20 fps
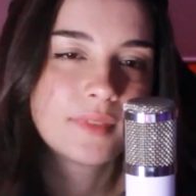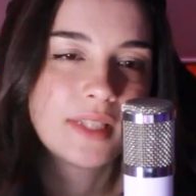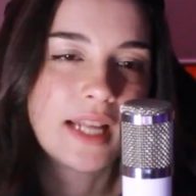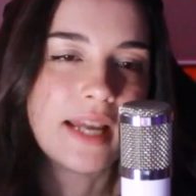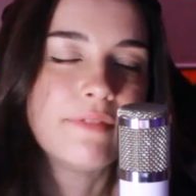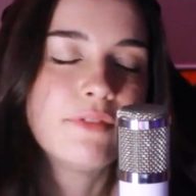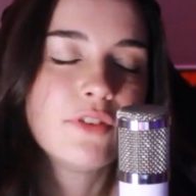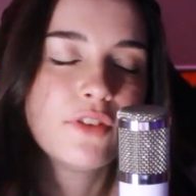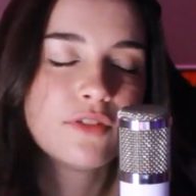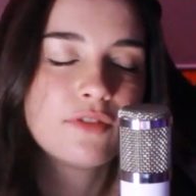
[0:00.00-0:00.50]

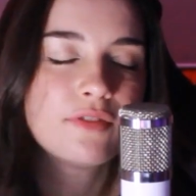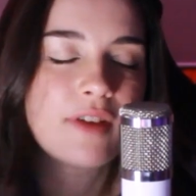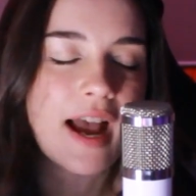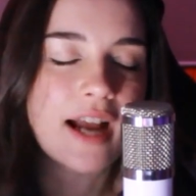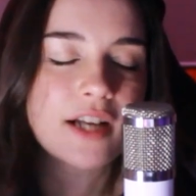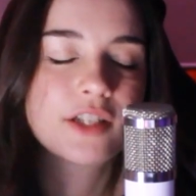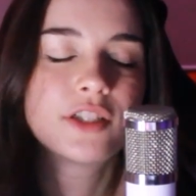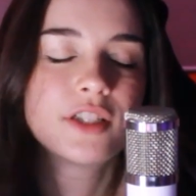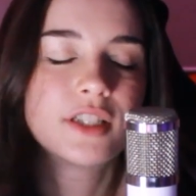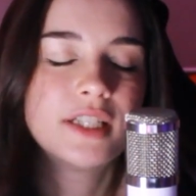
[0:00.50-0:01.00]
If you've
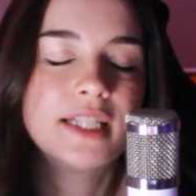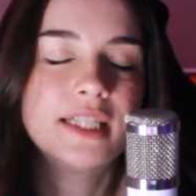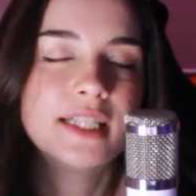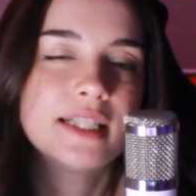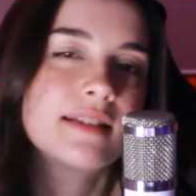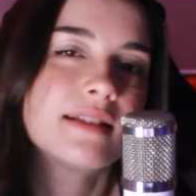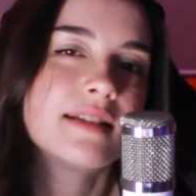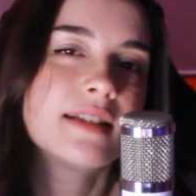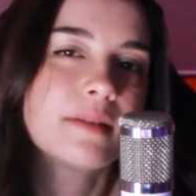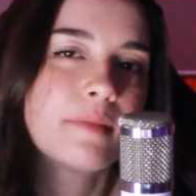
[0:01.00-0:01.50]
actually
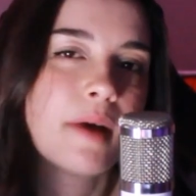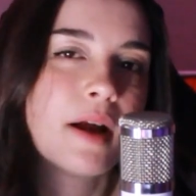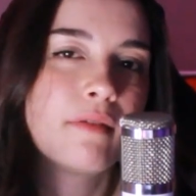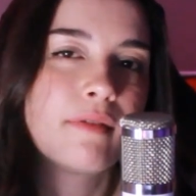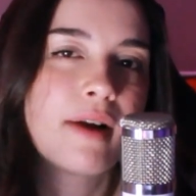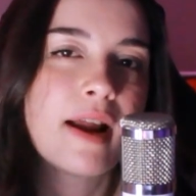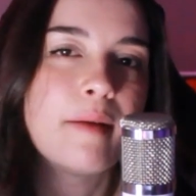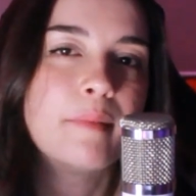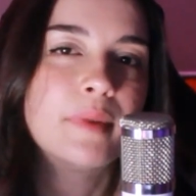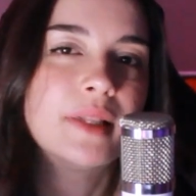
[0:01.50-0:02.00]
listened to my
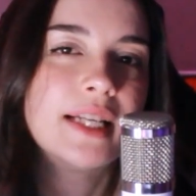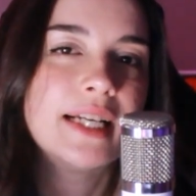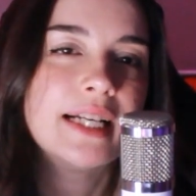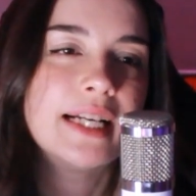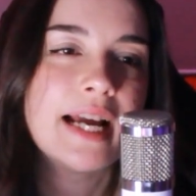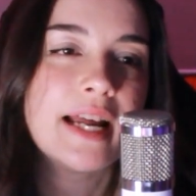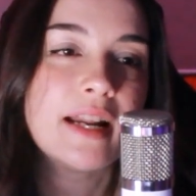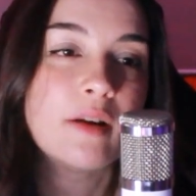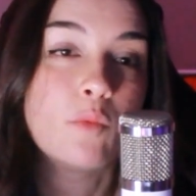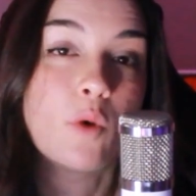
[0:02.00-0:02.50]

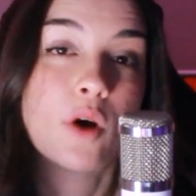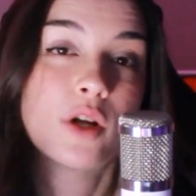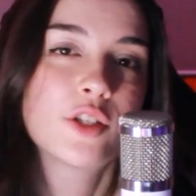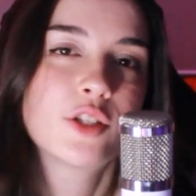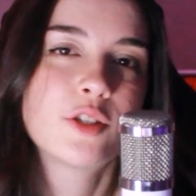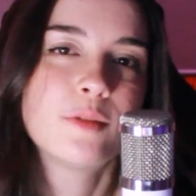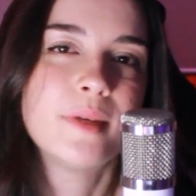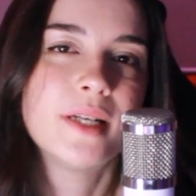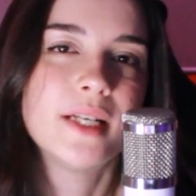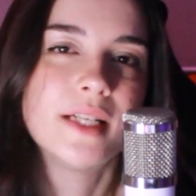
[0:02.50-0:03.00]
rambling and
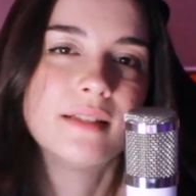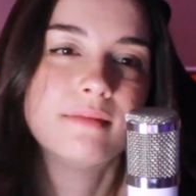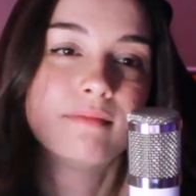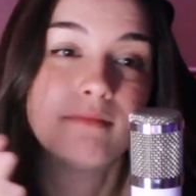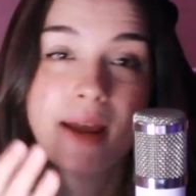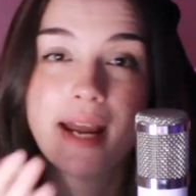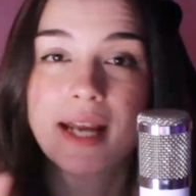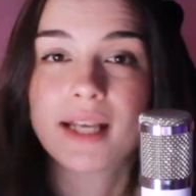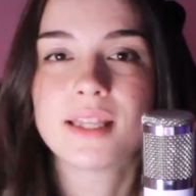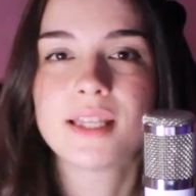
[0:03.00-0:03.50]
watched me
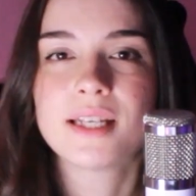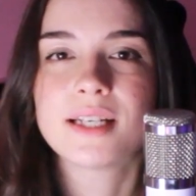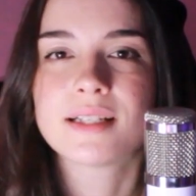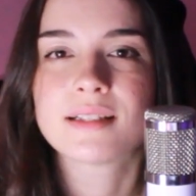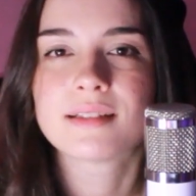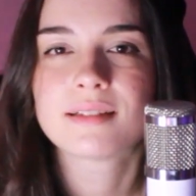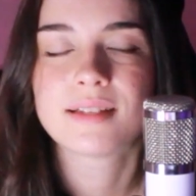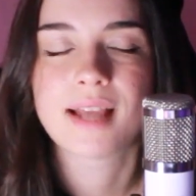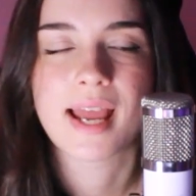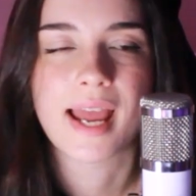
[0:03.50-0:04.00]
make
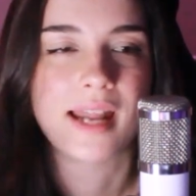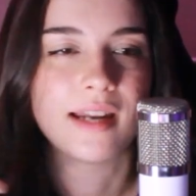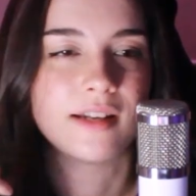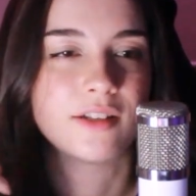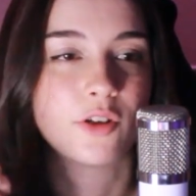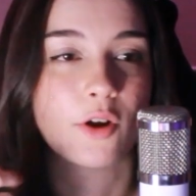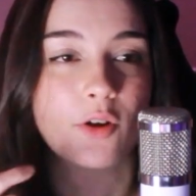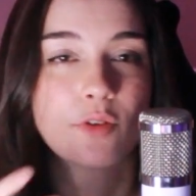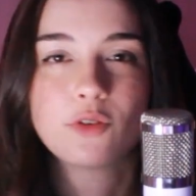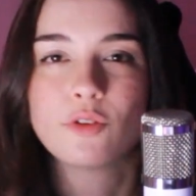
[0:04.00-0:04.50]
this and
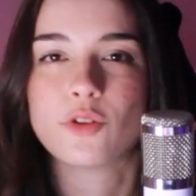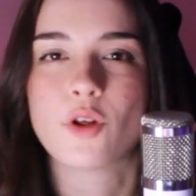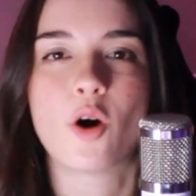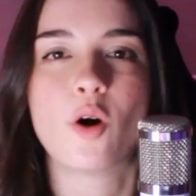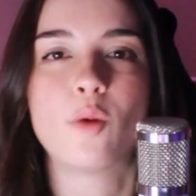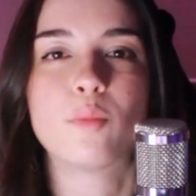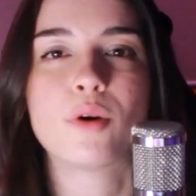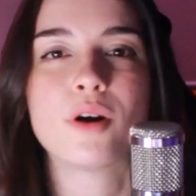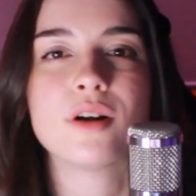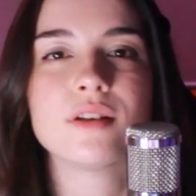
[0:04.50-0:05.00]
go through the
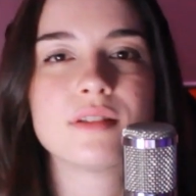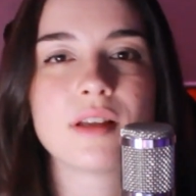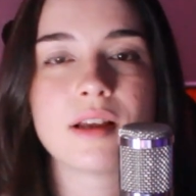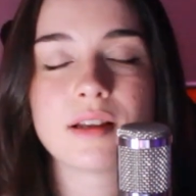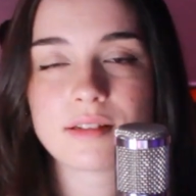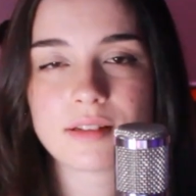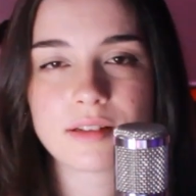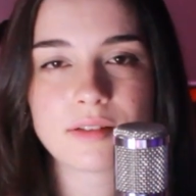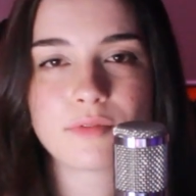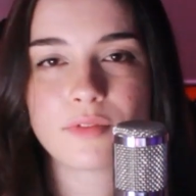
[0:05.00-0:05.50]
whole
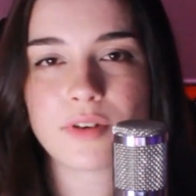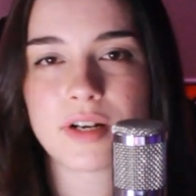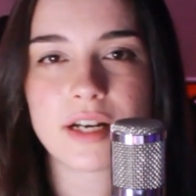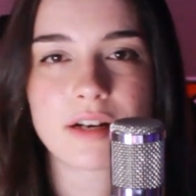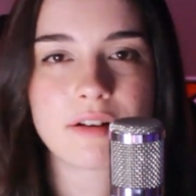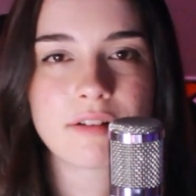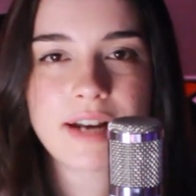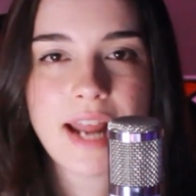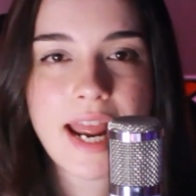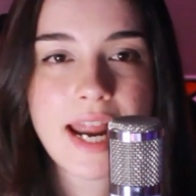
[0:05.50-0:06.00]
process of
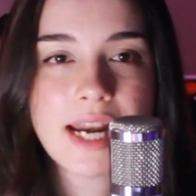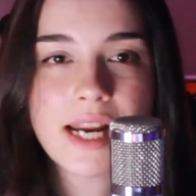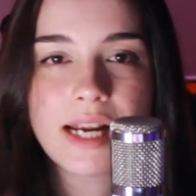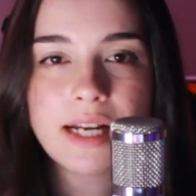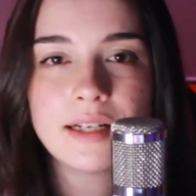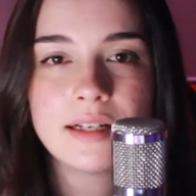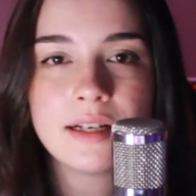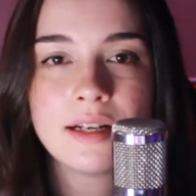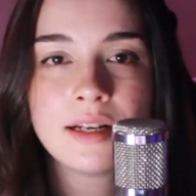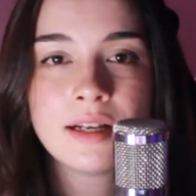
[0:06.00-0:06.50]

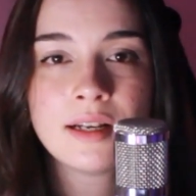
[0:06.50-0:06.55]
recreating